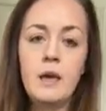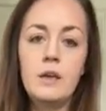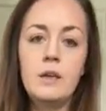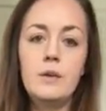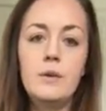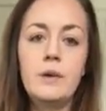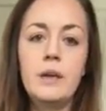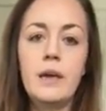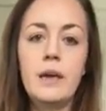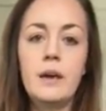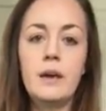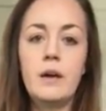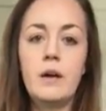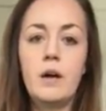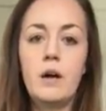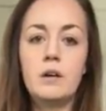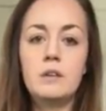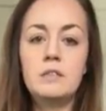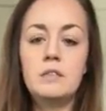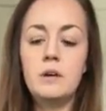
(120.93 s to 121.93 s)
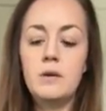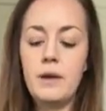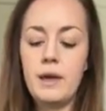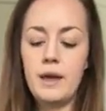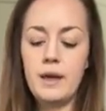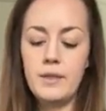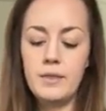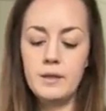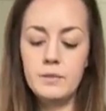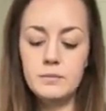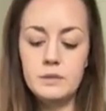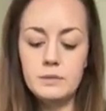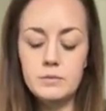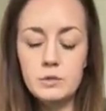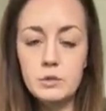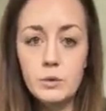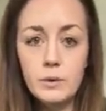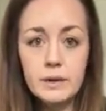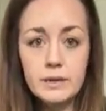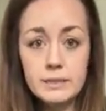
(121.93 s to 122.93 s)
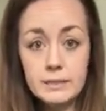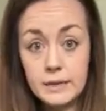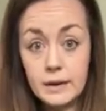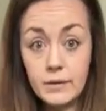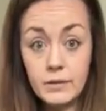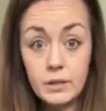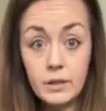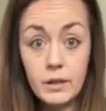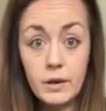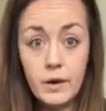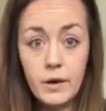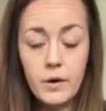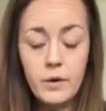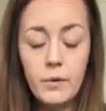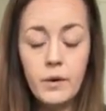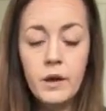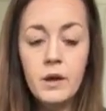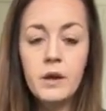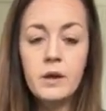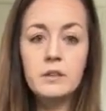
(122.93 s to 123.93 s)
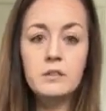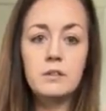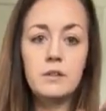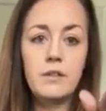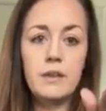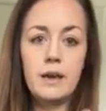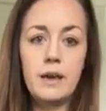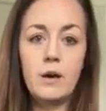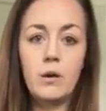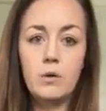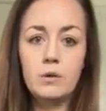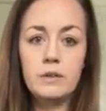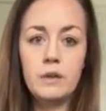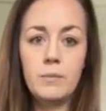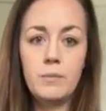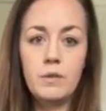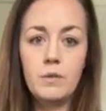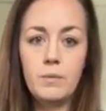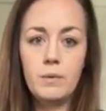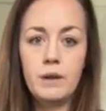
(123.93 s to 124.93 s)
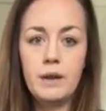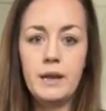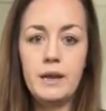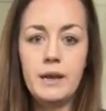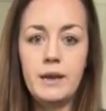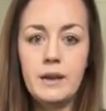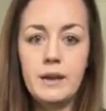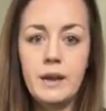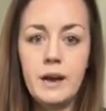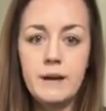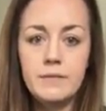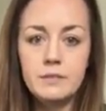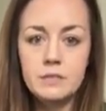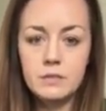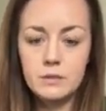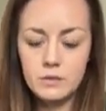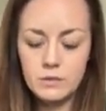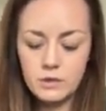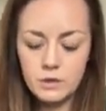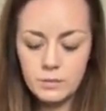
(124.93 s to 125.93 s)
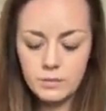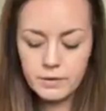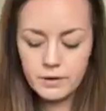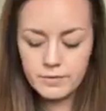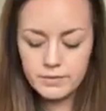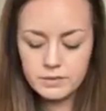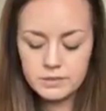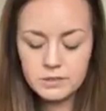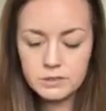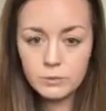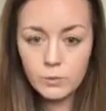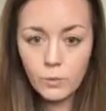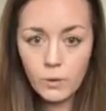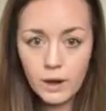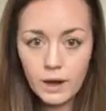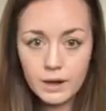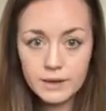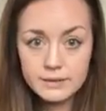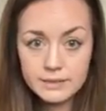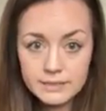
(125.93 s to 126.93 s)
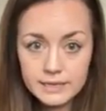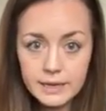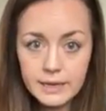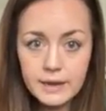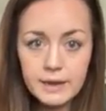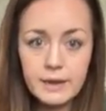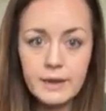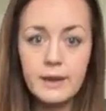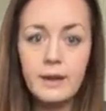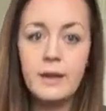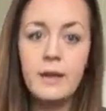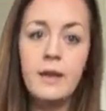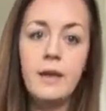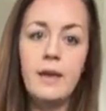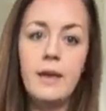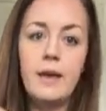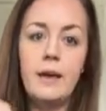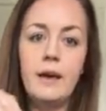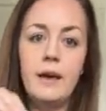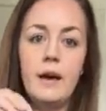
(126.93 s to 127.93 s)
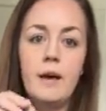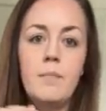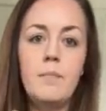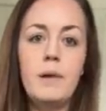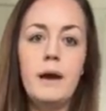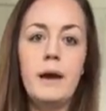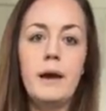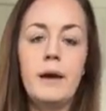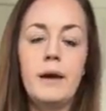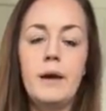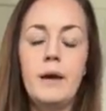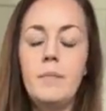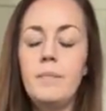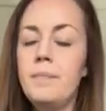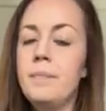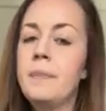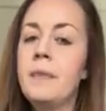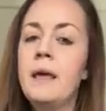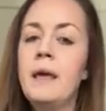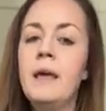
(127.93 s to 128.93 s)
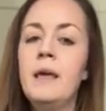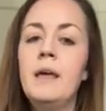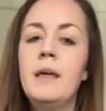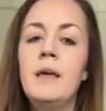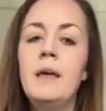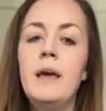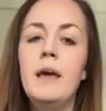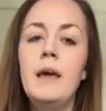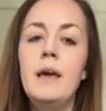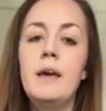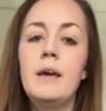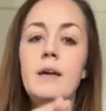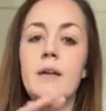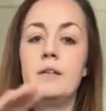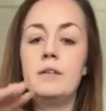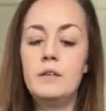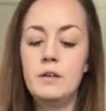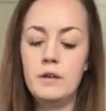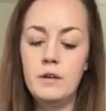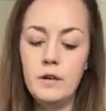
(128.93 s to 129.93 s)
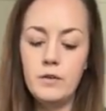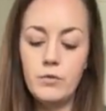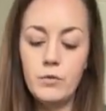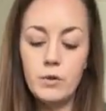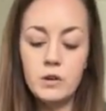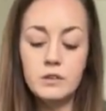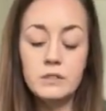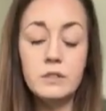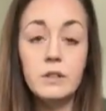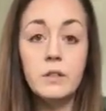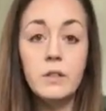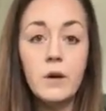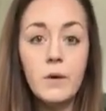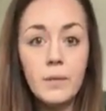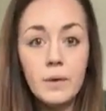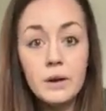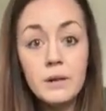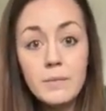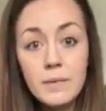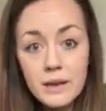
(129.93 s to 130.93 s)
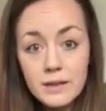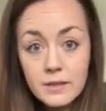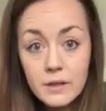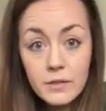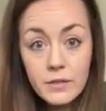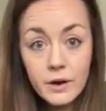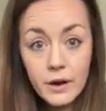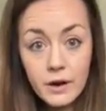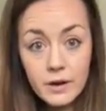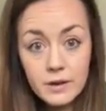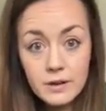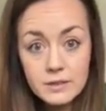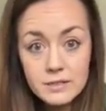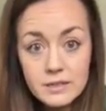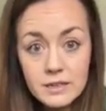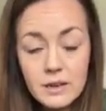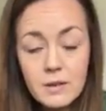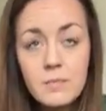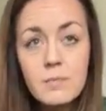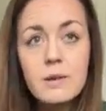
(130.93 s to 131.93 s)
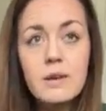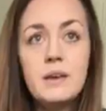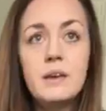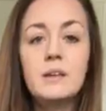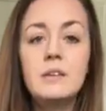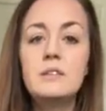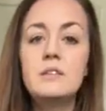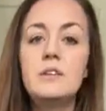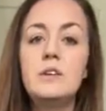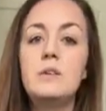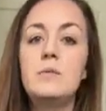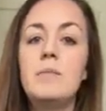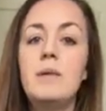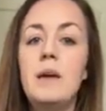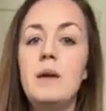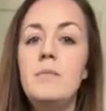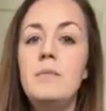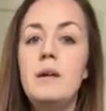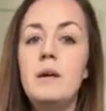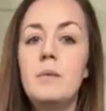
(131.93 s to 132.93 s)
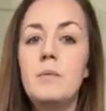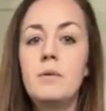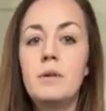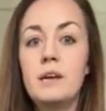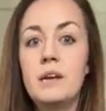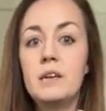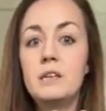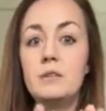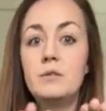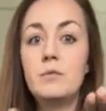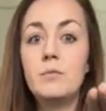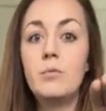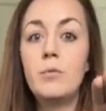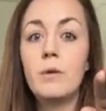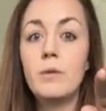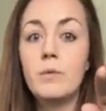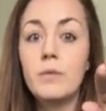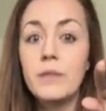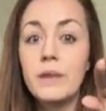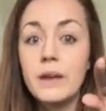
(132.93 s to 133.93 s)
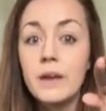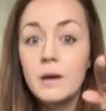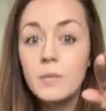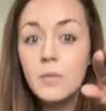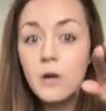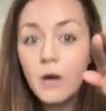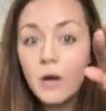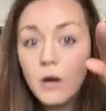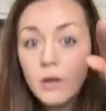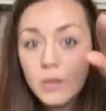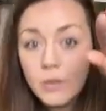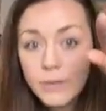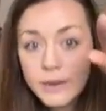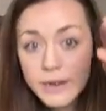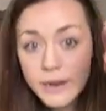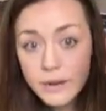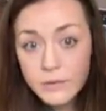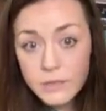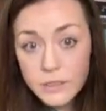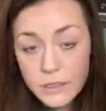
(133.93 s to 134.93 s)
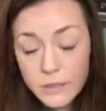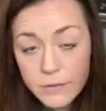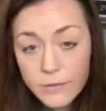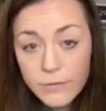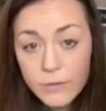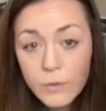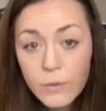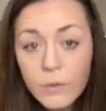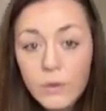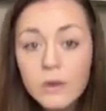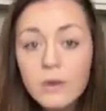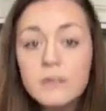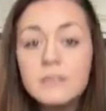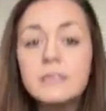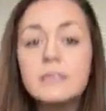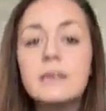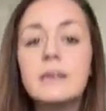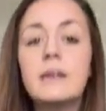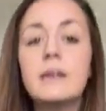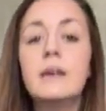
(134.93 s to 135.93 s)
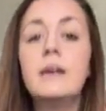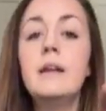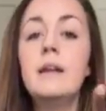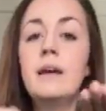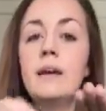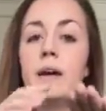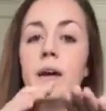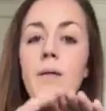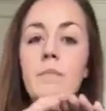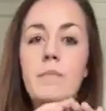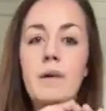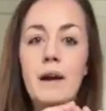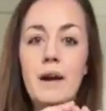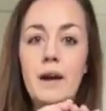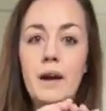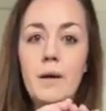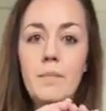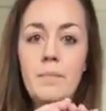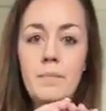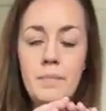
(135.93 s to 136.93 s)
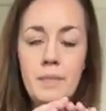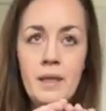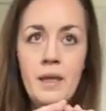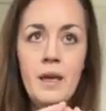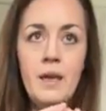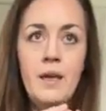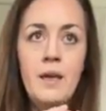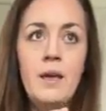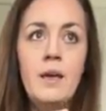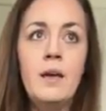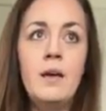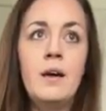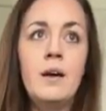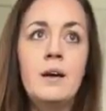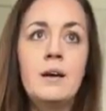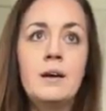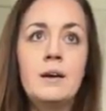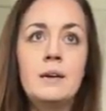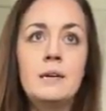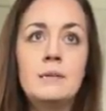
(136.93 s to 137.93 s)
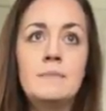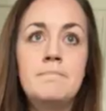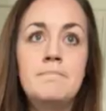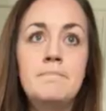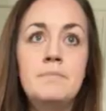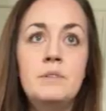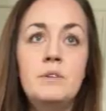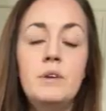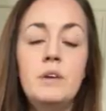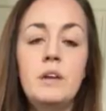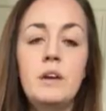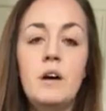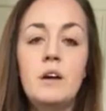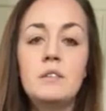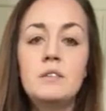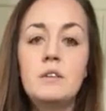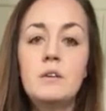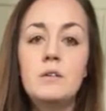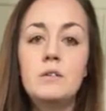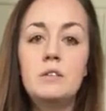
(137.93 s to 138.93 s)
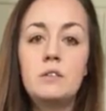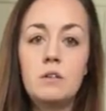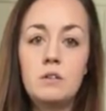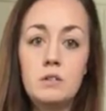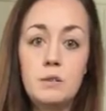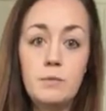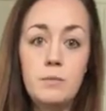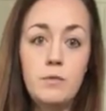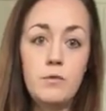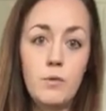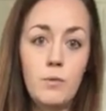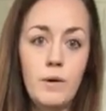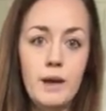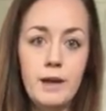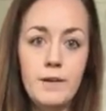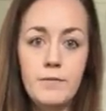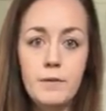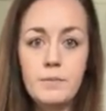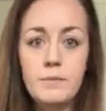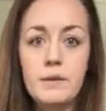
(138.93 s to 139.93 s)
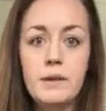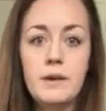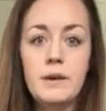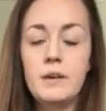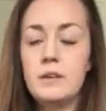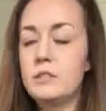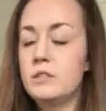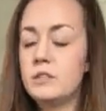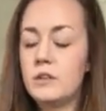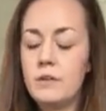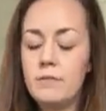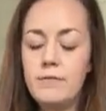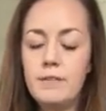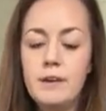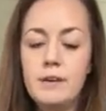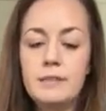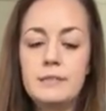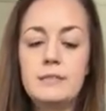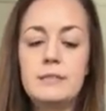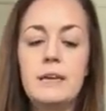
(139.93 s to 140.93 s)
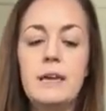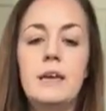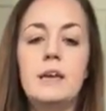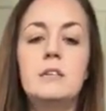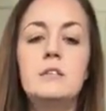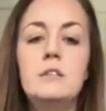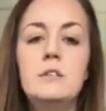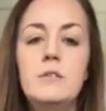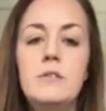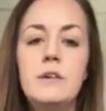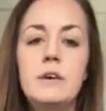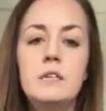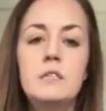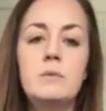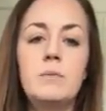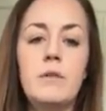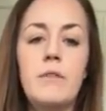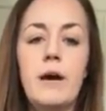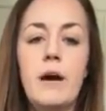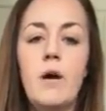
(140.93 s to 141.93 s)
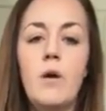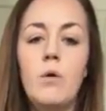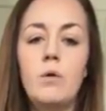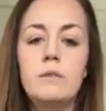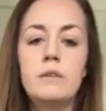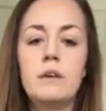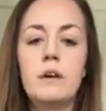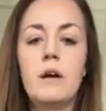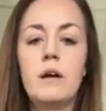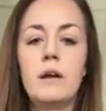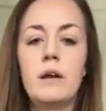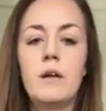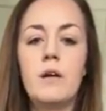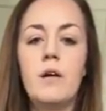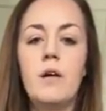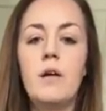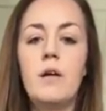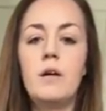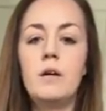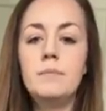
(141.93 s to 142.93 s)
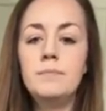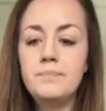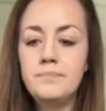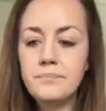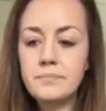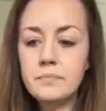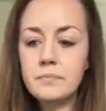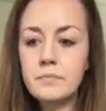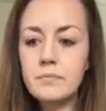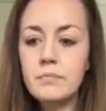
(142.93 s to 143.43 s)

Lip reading: You can also hand them some toys down low, so they hold on with one hand, have to do a little bit of a squat to get it and come back up. And of course, the lower you make that, the harder it's going to be. So you may be able to get to a point where they come all the way down to the floor to get it and come back up. You can also start to move away from the surface and do this without holding on at all.